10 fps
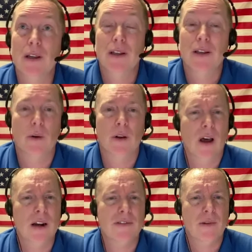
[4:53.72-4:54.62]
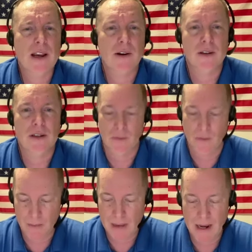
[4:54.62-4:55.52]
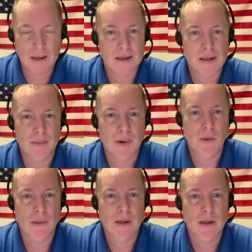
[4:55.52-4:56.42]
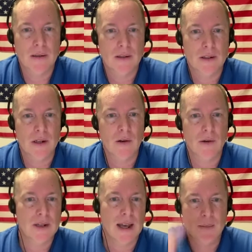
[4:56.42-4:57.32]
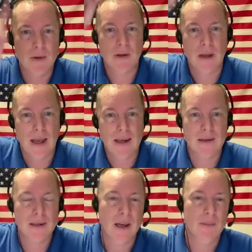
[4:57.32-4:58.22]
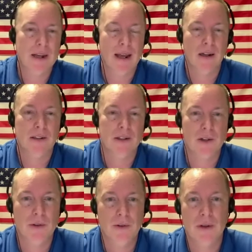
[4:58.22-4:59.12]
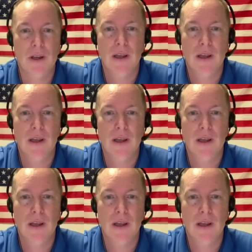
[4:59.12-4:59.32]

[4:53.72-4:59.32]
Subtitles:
so a lot of records were made in Saboba, time to height, time to altitude,